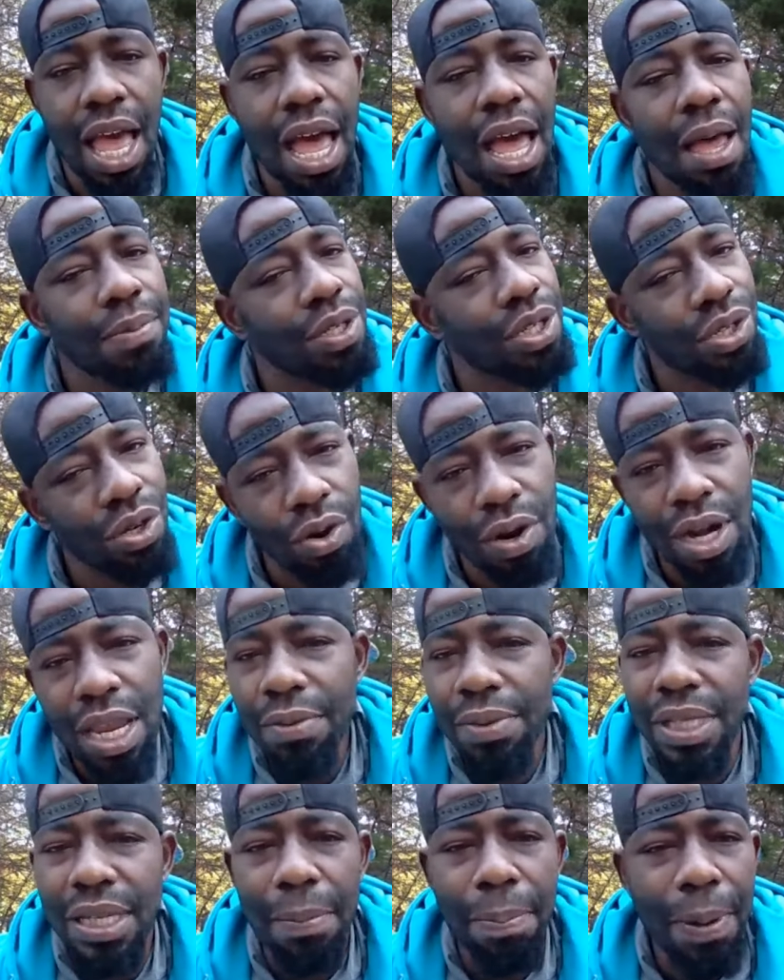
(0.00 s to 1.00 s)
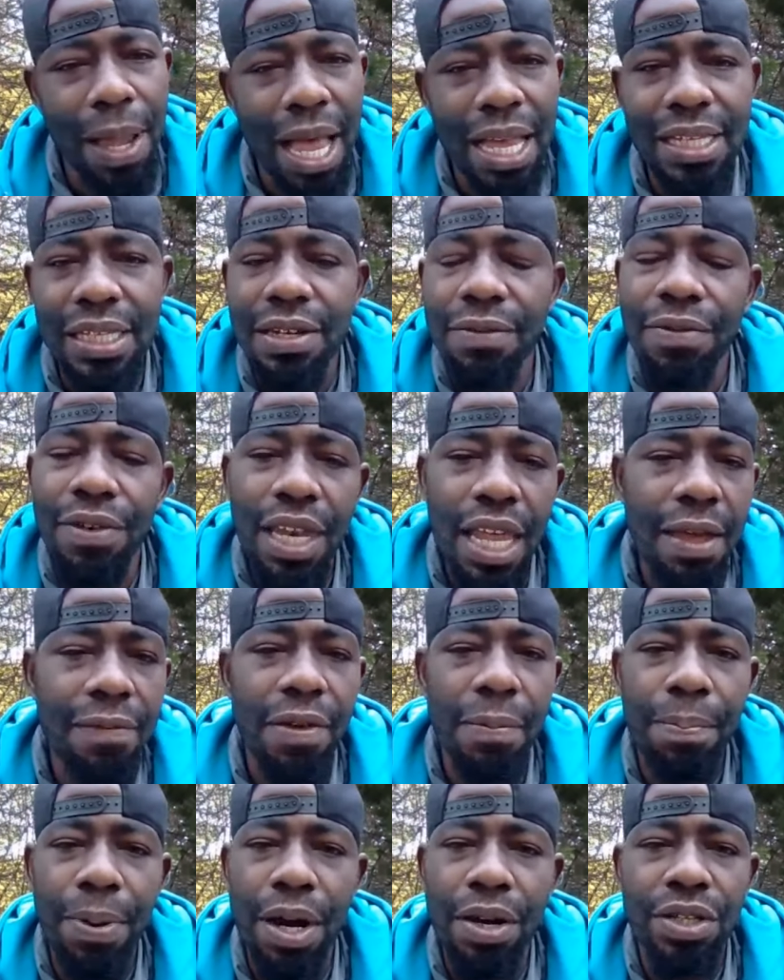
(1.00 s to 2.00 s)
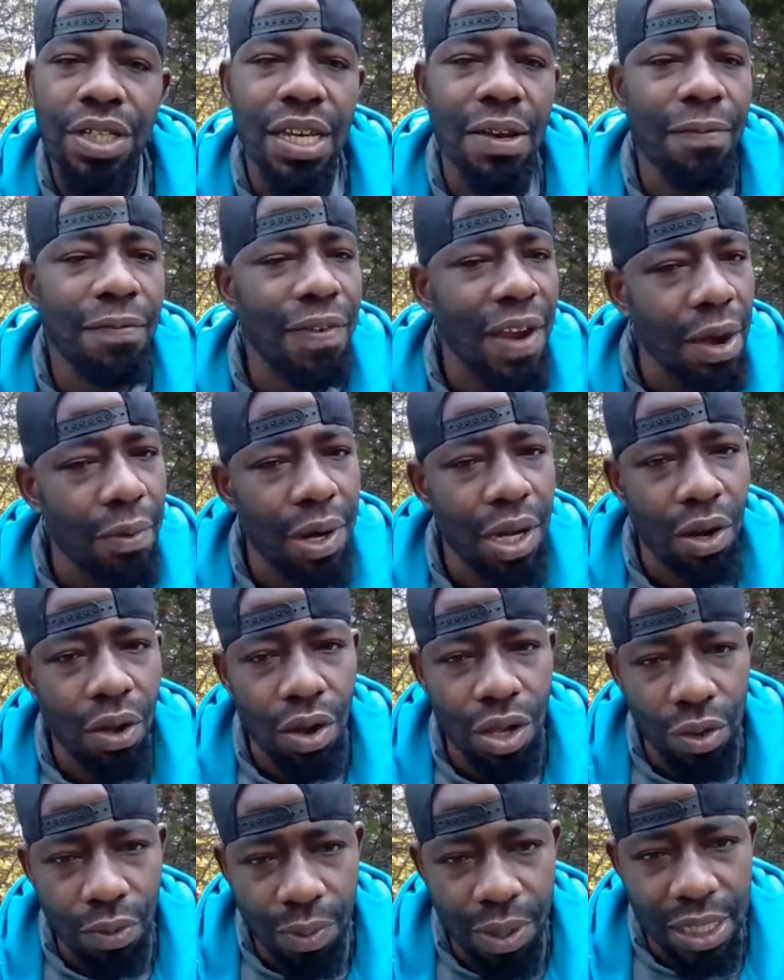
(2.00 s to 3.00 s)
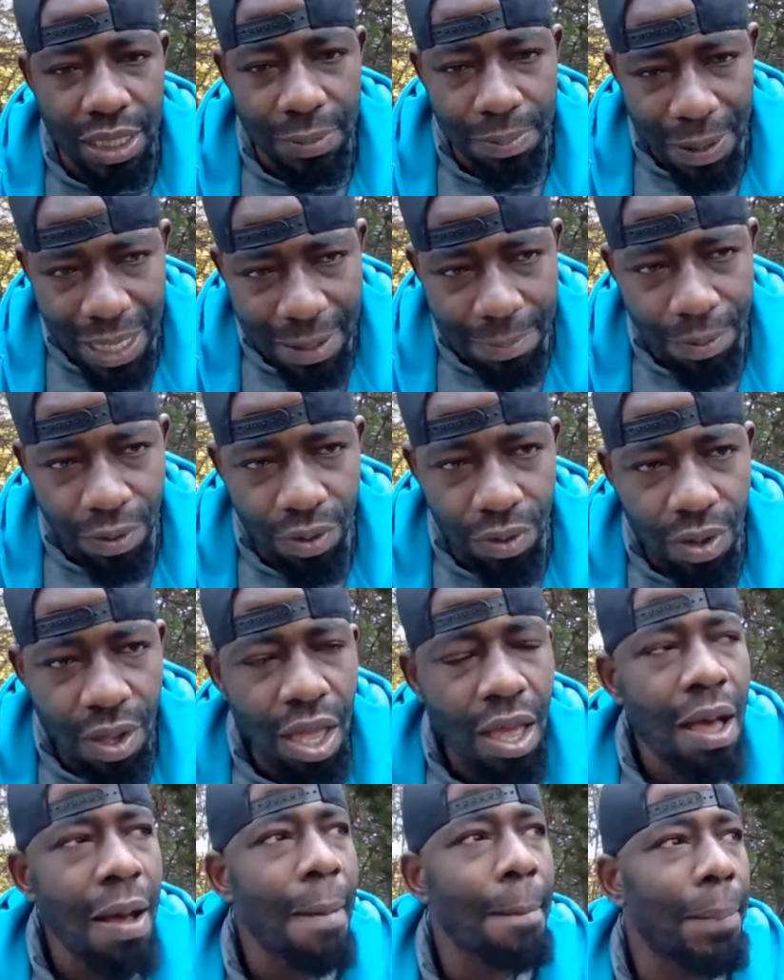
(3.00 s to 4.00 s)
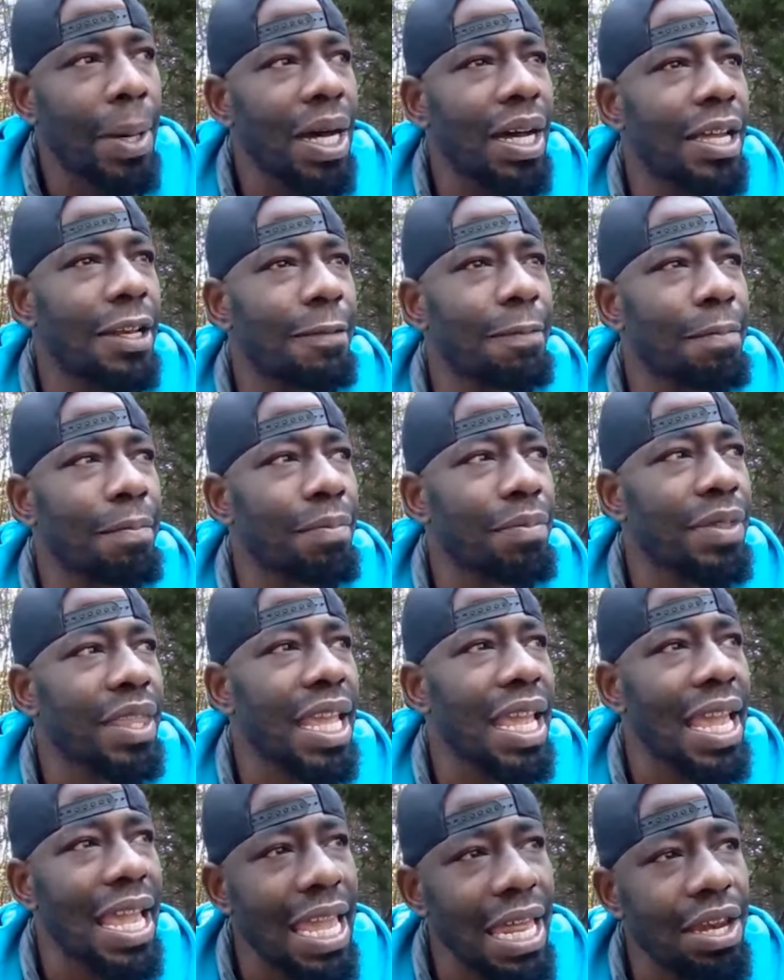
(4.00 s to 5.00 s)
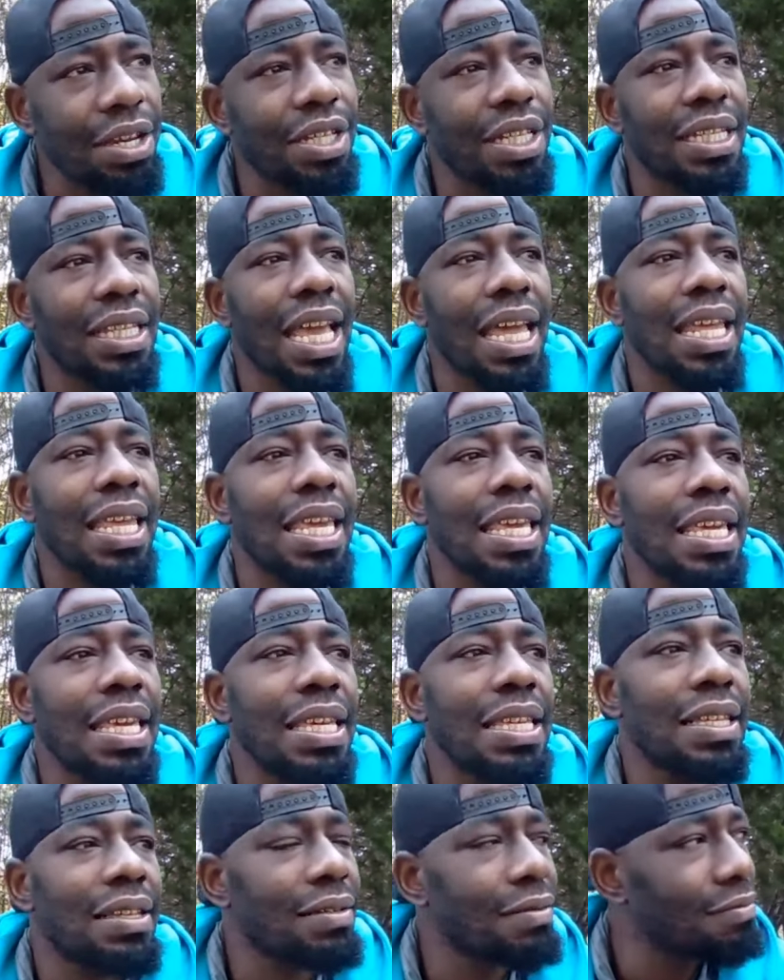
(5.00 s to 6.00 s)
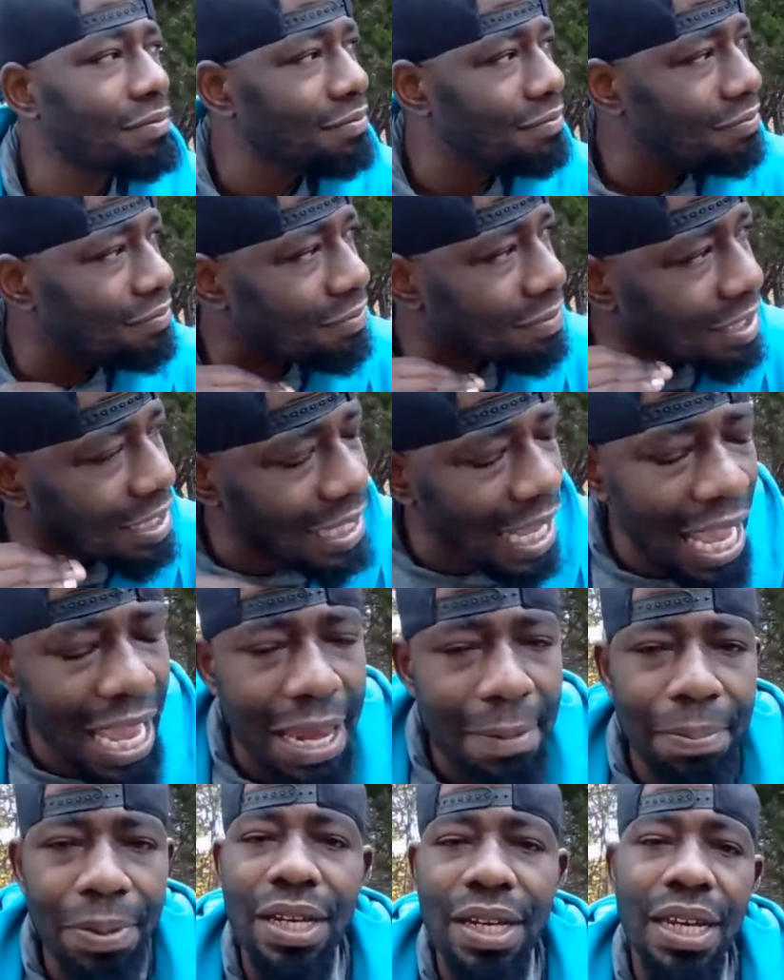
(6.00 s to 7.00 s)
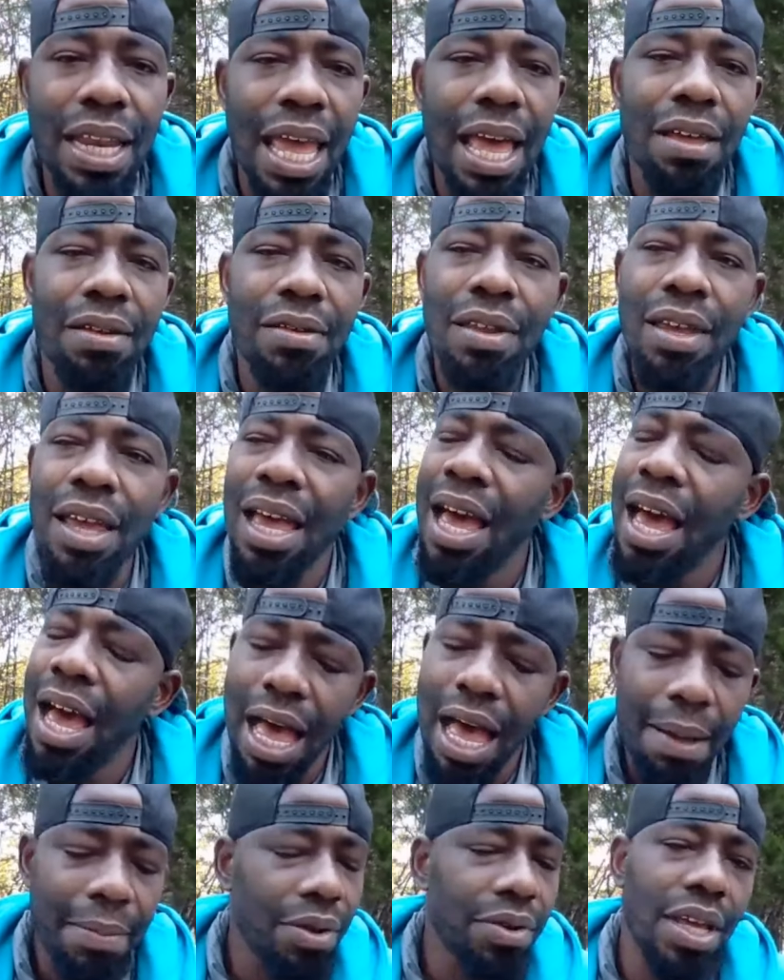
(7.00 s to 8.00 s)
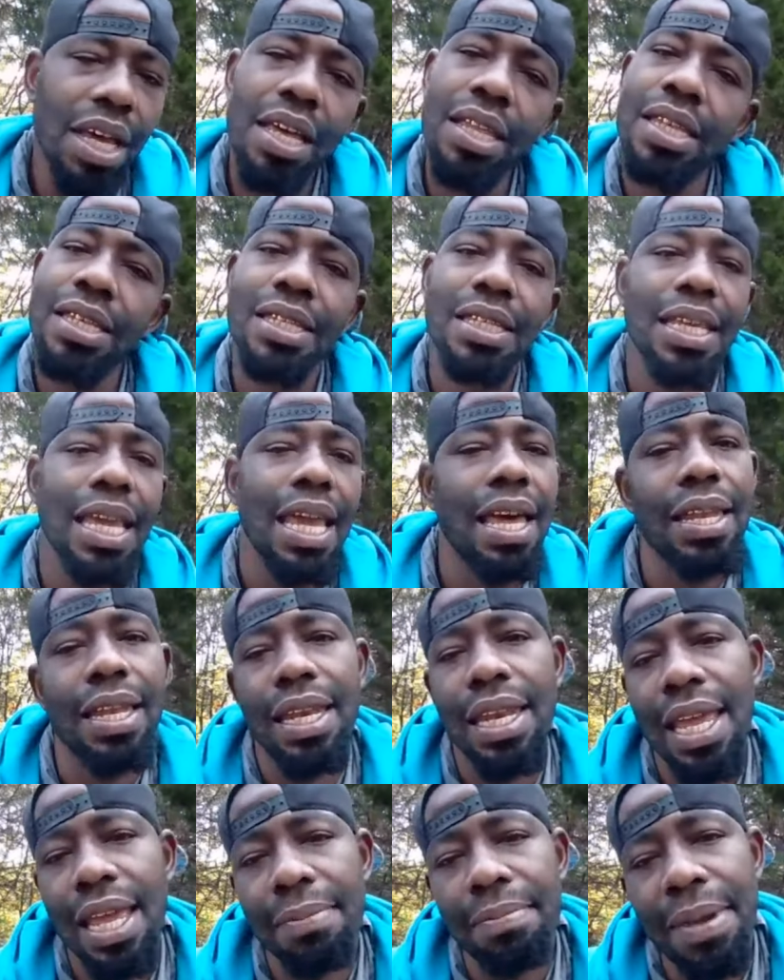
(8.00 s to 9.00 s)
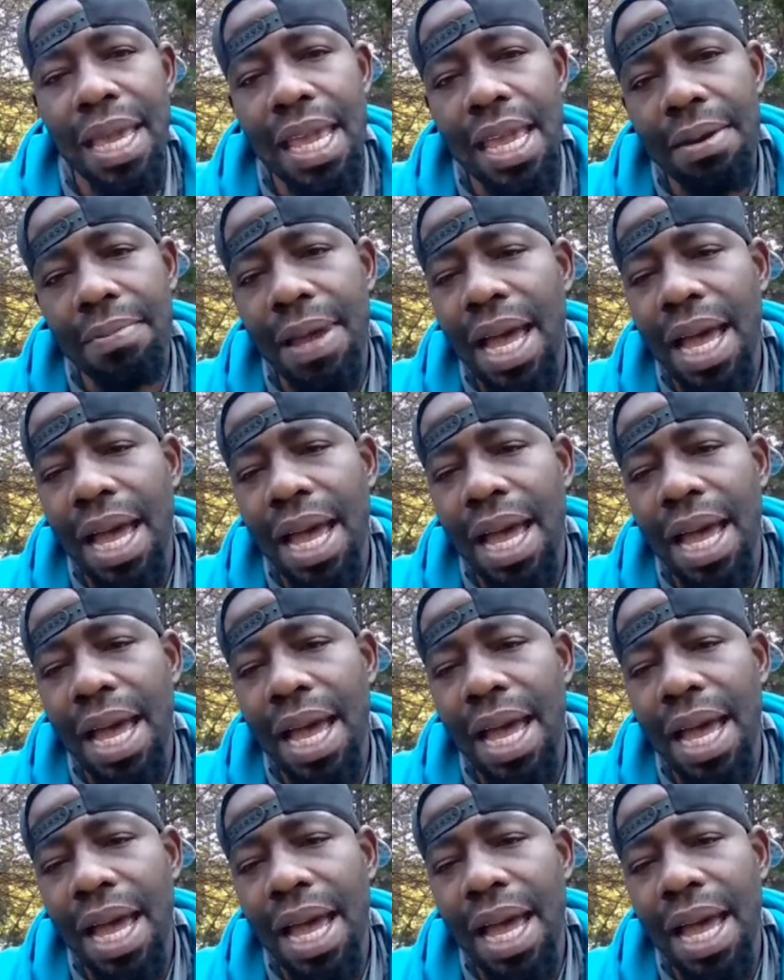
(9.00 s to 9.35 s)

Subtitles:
I'm sure he was a positive, loving person and very loyal with his people, but the energy that he stayed putting out, I'm on the other scale of that, man.